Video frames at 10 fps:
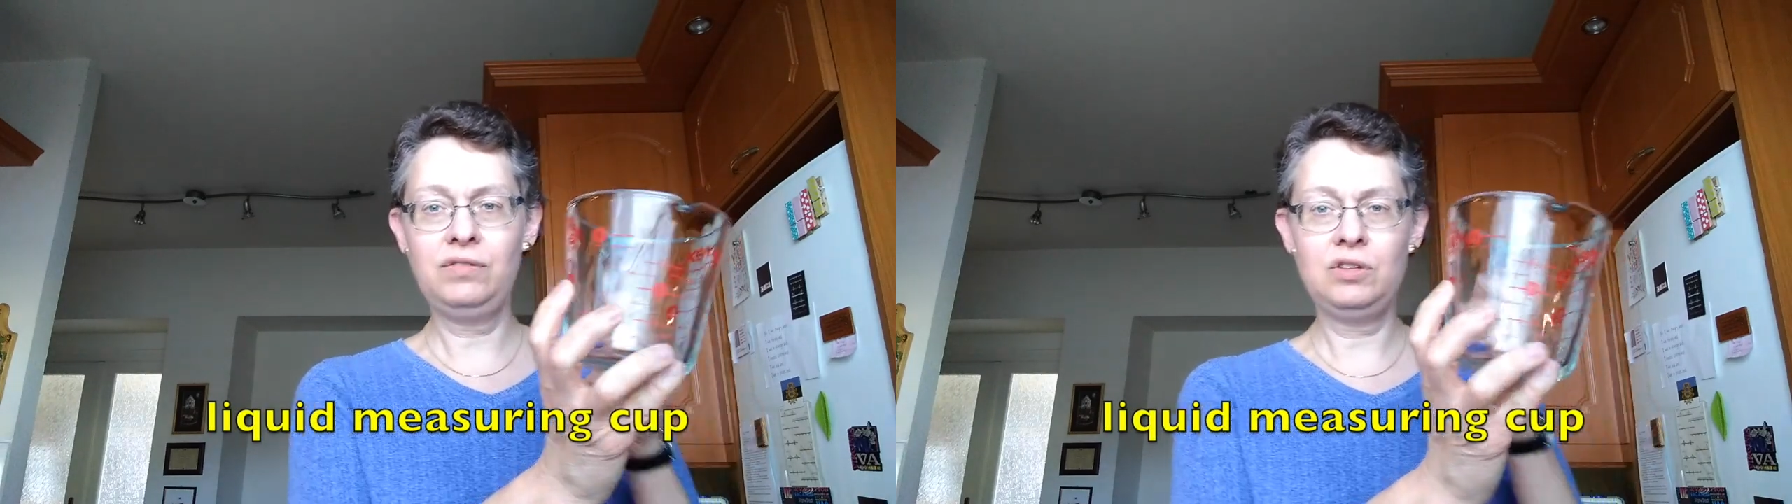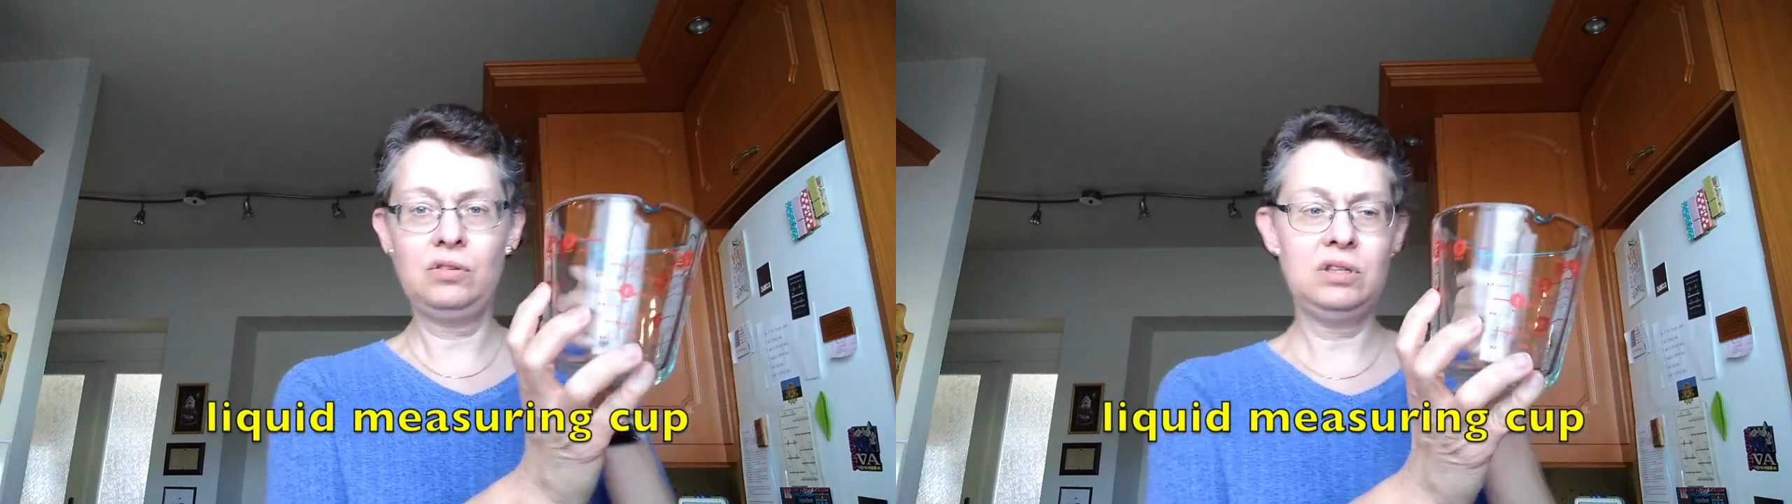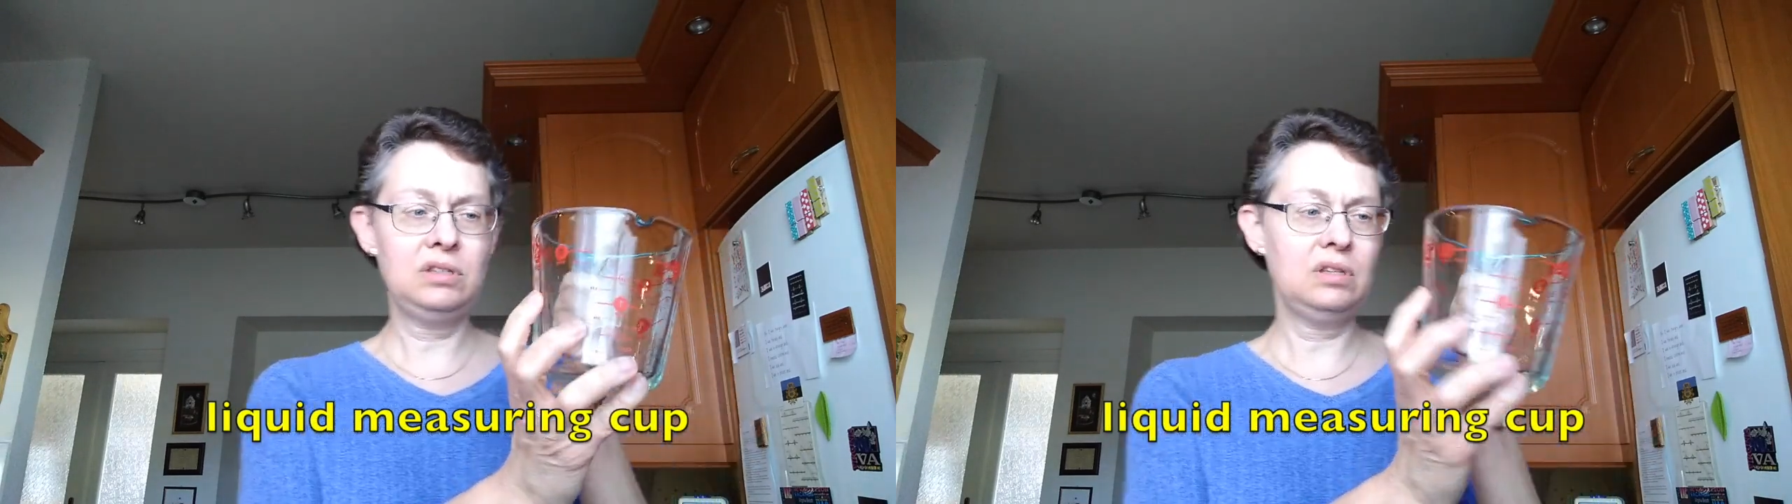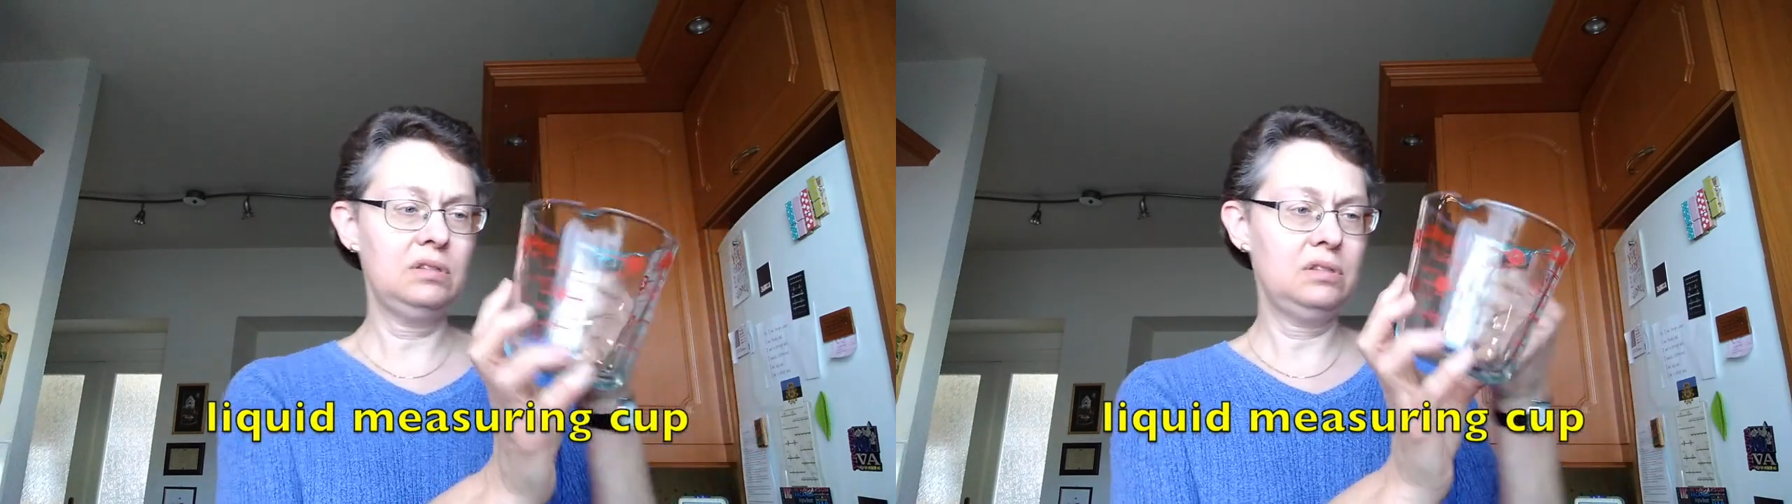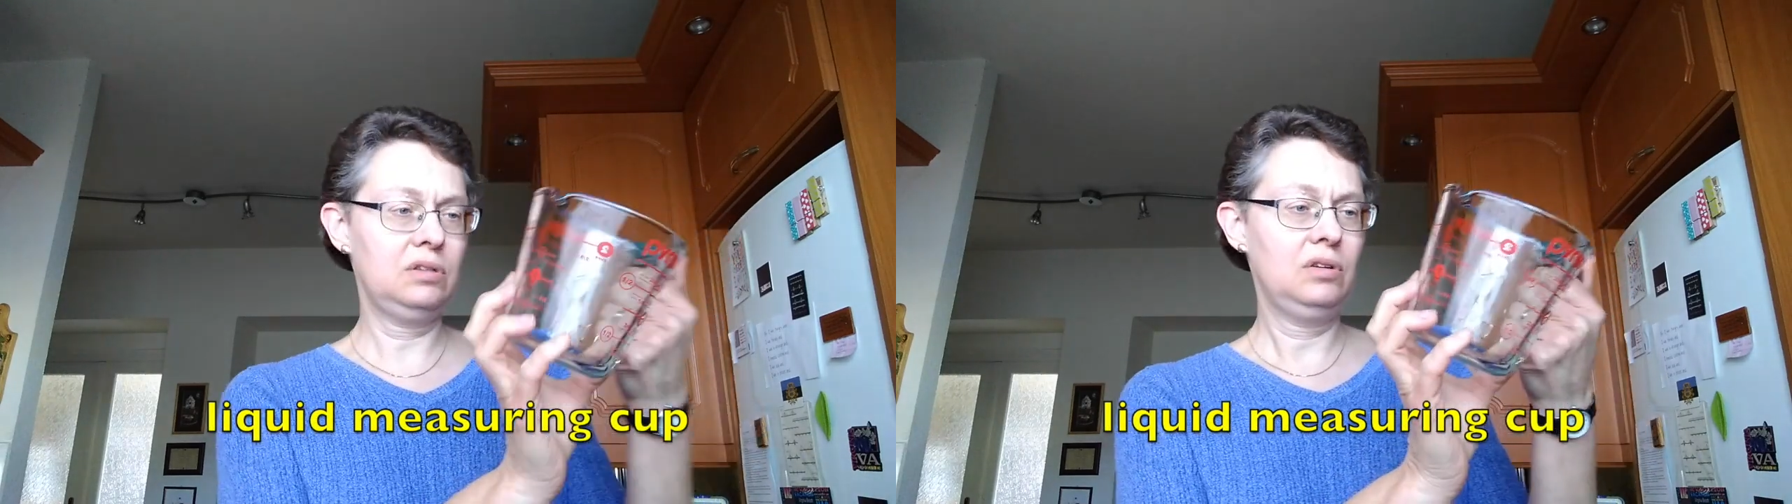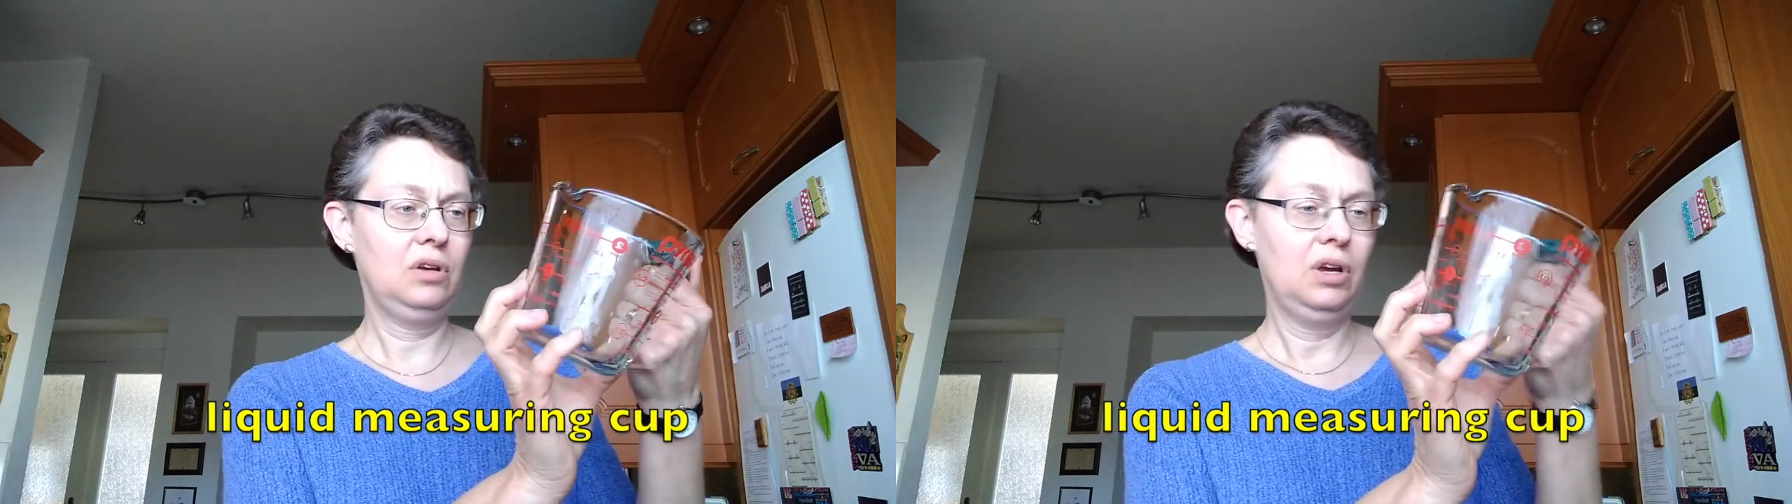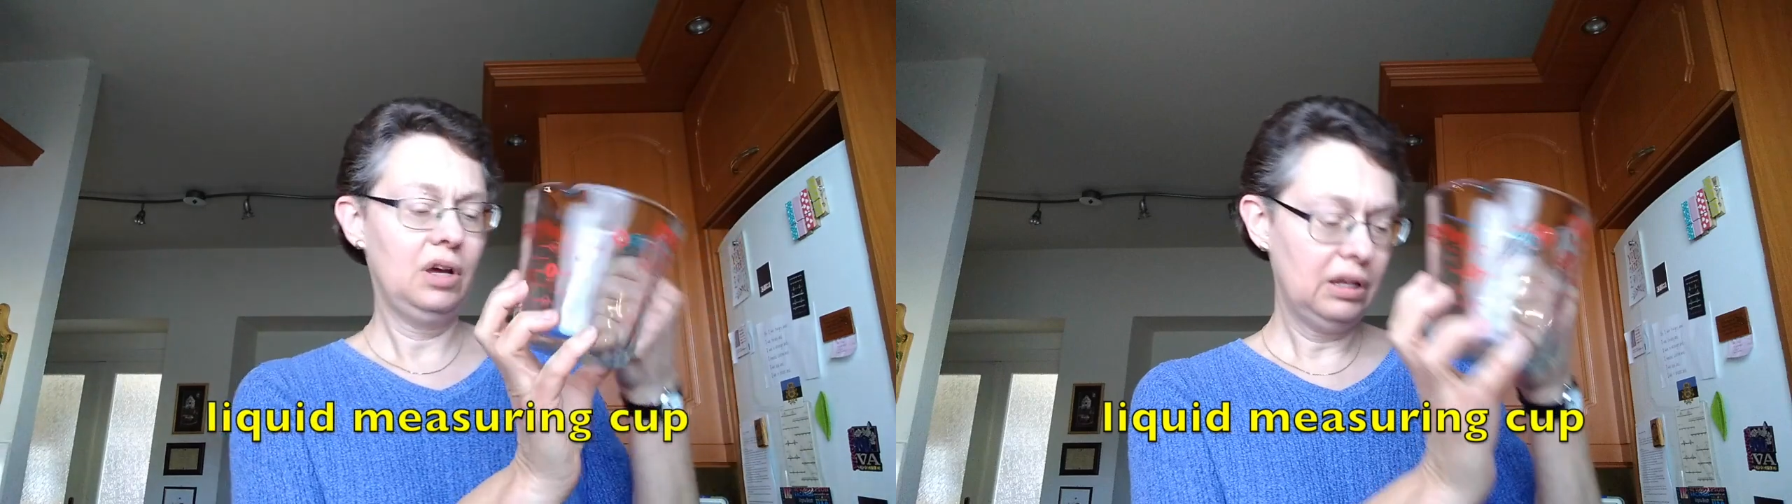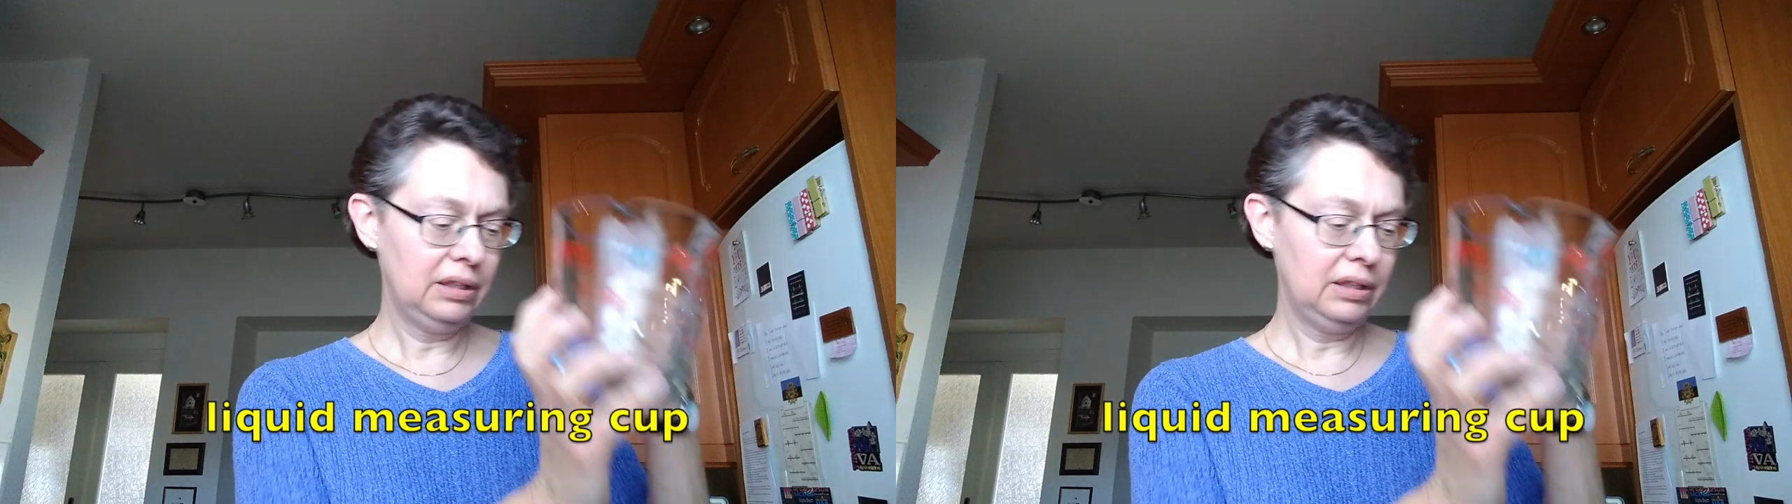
So this is a